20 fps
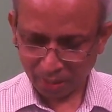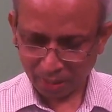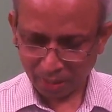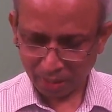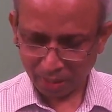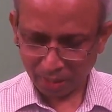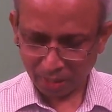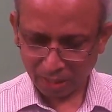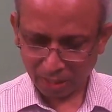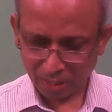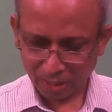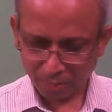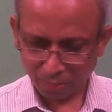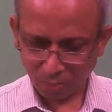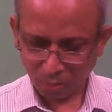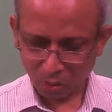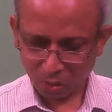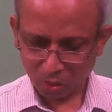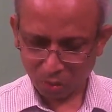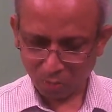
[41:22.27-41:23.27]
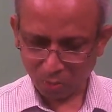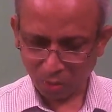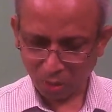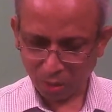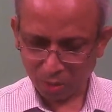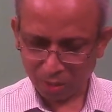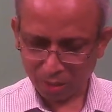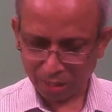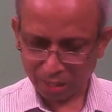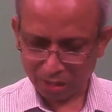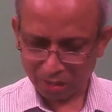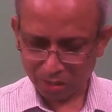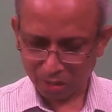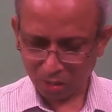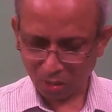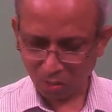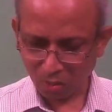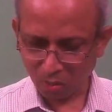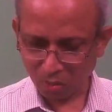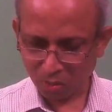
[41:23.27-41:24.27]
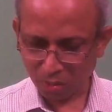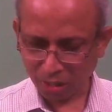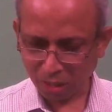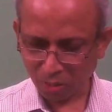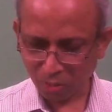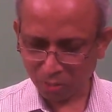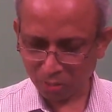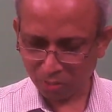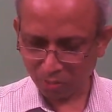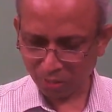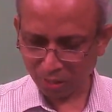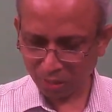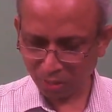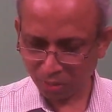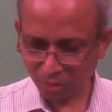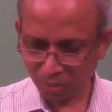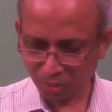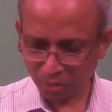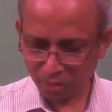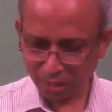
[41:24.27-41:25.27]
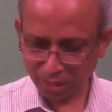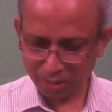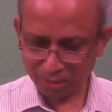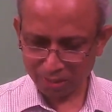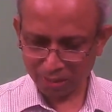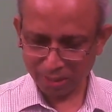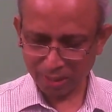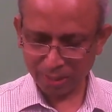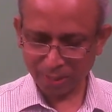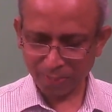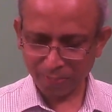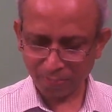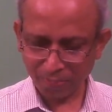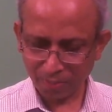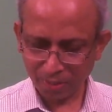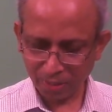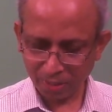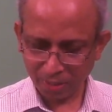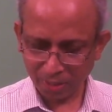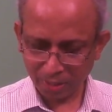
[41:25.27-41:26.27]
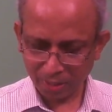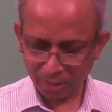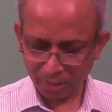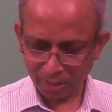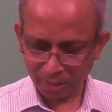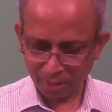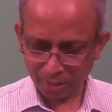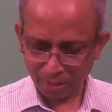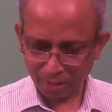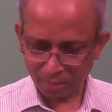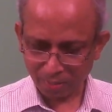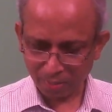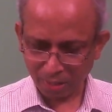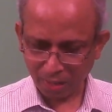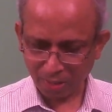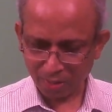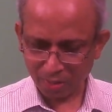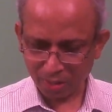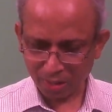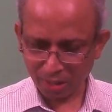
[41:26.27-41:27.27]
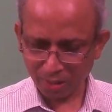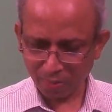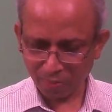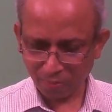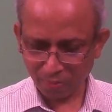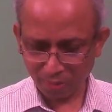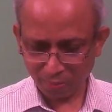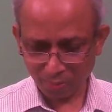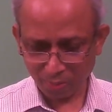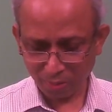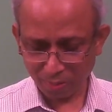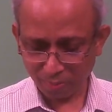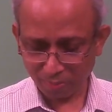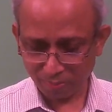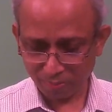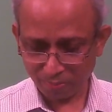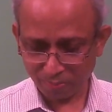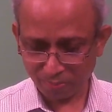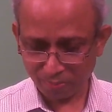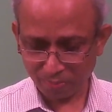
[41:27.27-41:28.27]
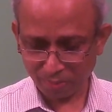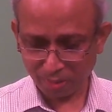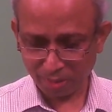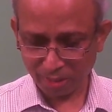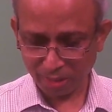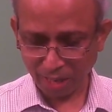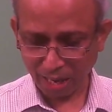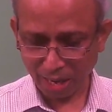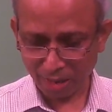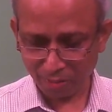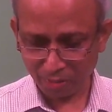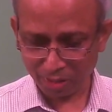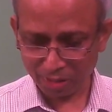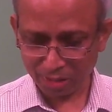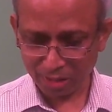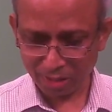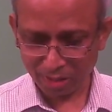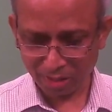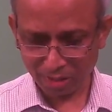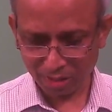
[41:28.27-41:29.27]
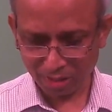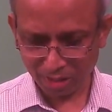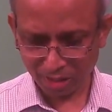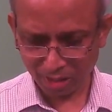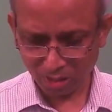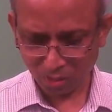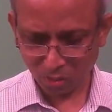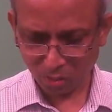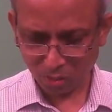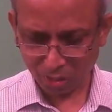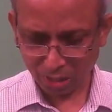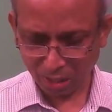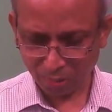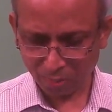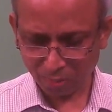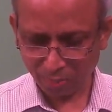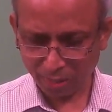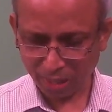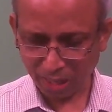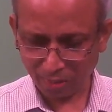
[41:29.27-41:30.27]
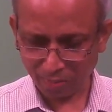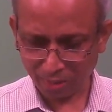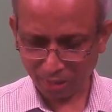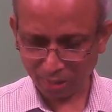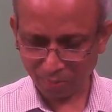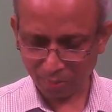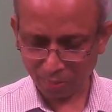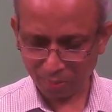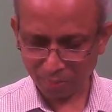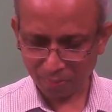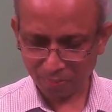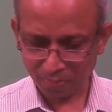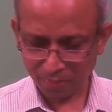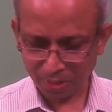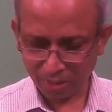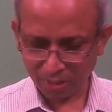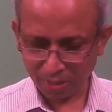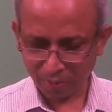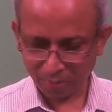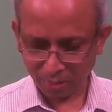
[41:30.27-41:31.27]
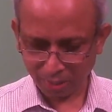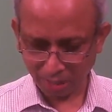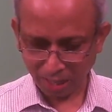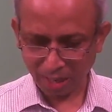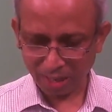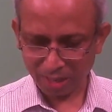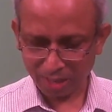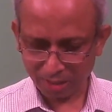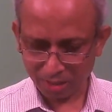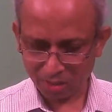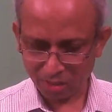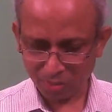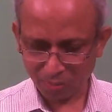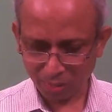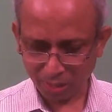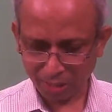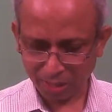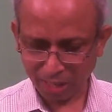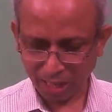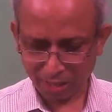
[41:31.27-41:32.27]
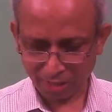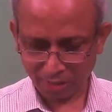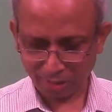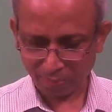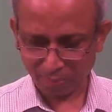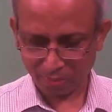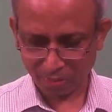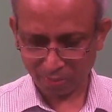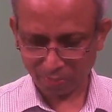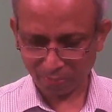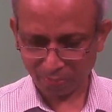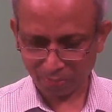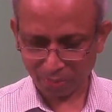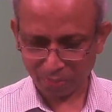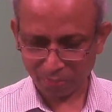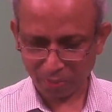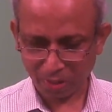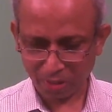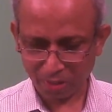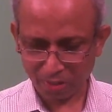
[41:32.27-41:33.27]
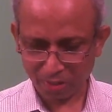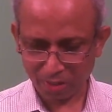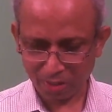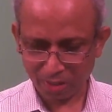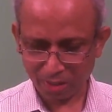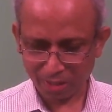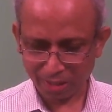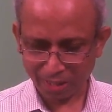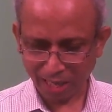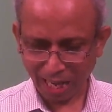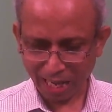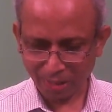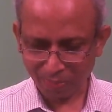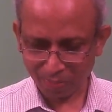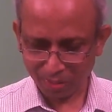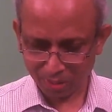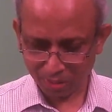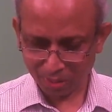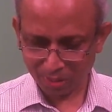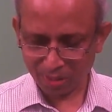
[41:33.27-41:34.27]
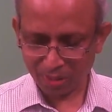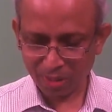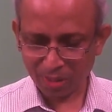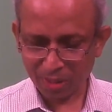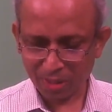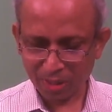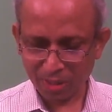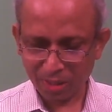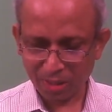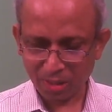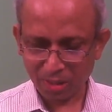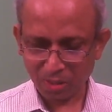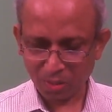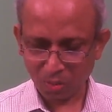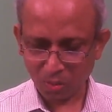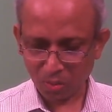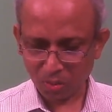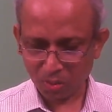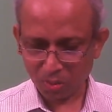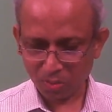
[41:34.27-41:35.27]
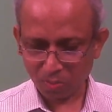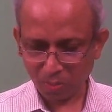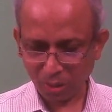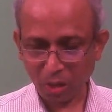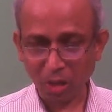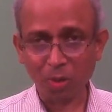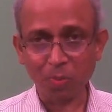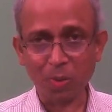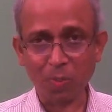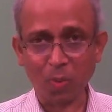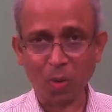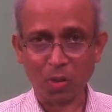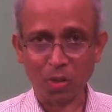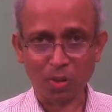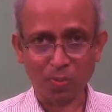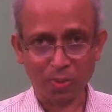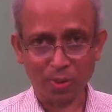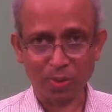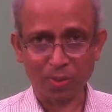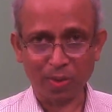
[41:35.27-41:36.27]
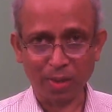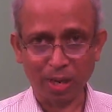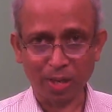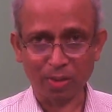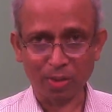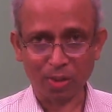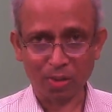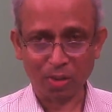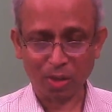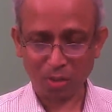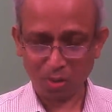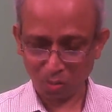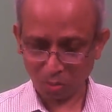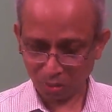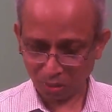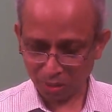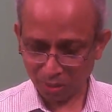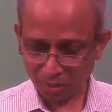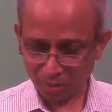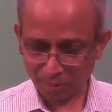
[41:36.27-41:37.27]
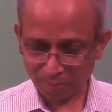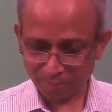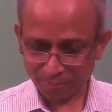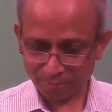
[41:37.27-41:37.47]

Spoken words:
Possible all the lecture notes along with the video lecture. I'll see if the handwritten notes can be made available, but I'll just make an attempt. But typed notes may not be possible at this short notice.